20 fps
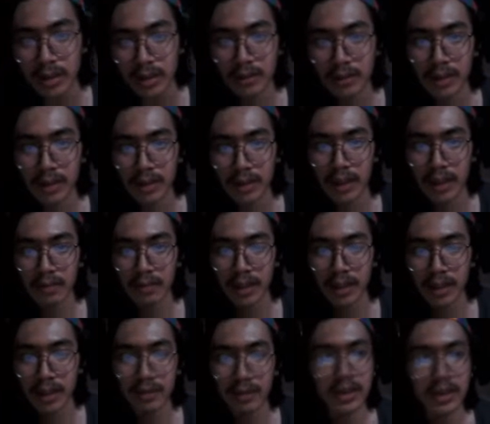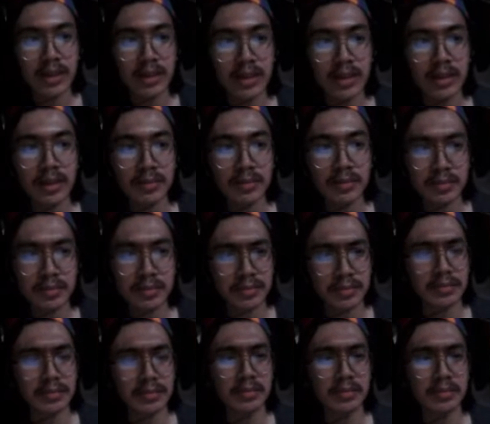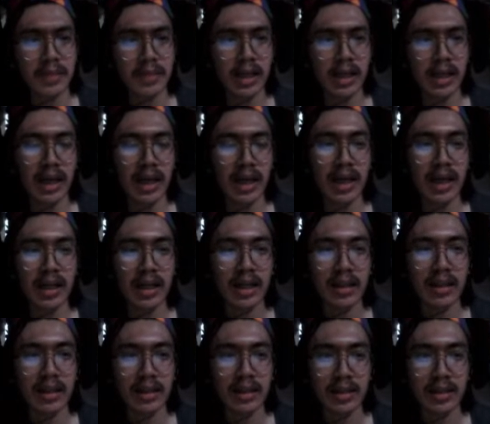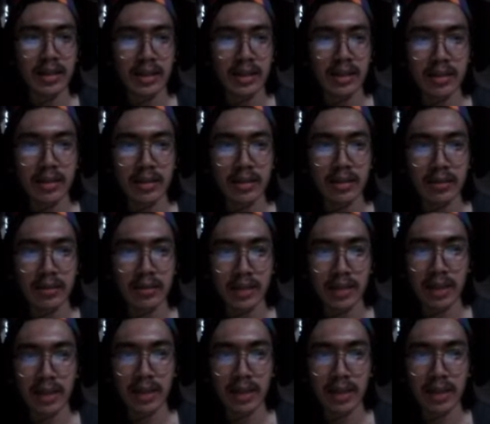we have our uh, we now